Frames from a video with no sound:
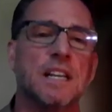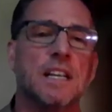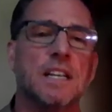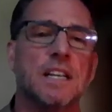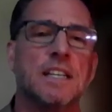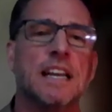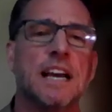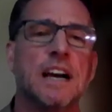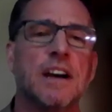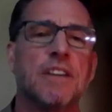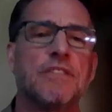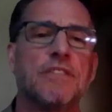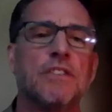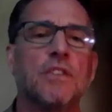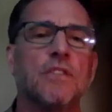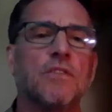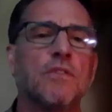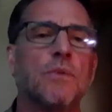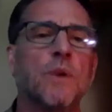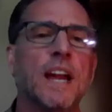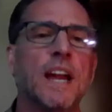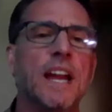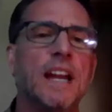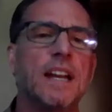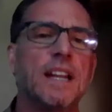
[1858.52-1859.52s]
Now, if you've
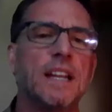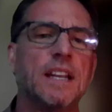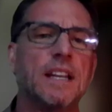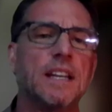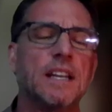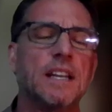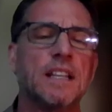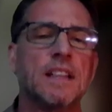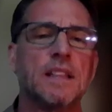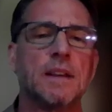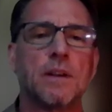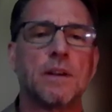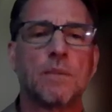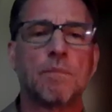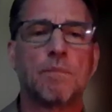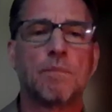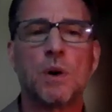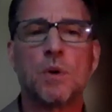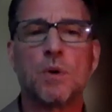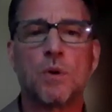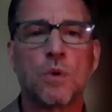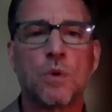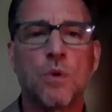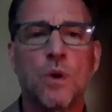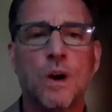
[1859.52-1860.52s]
waited and the
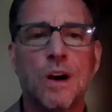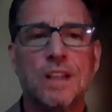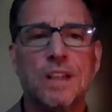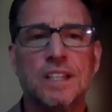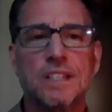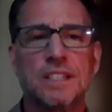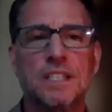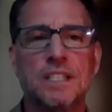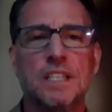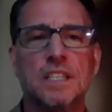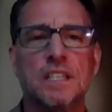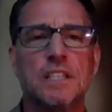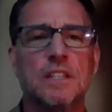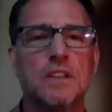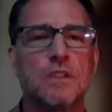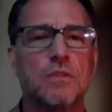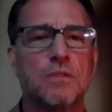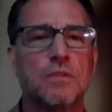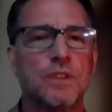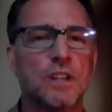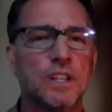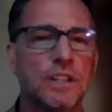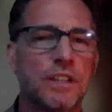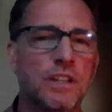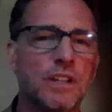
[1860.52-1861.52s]
bone quality,
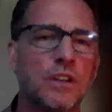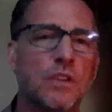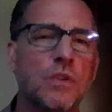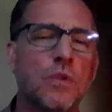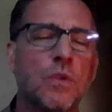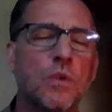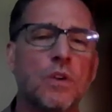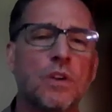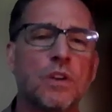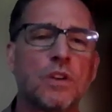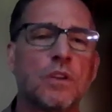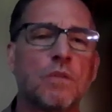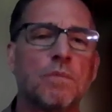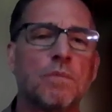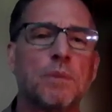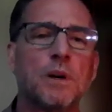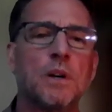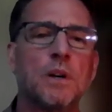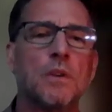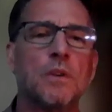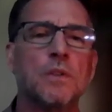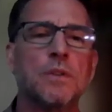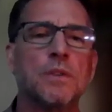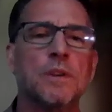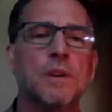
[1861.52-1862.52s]
really good cortical
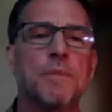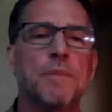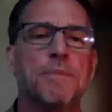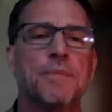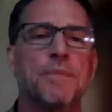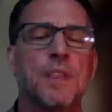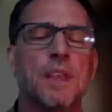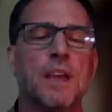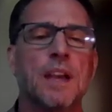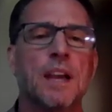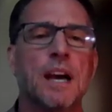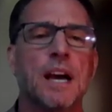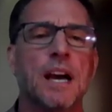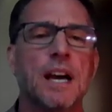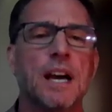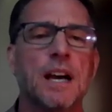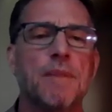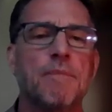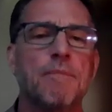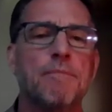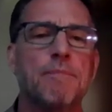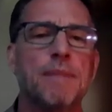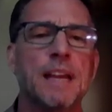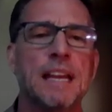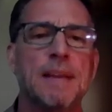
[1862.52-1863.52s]
bone,
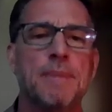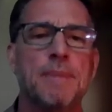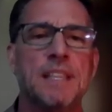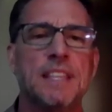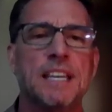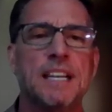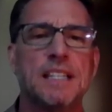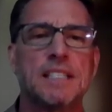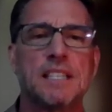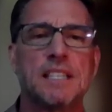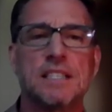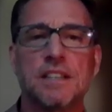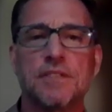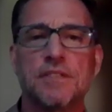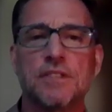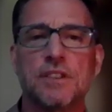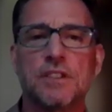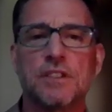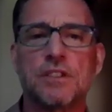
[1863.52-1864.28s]
maybe that's a different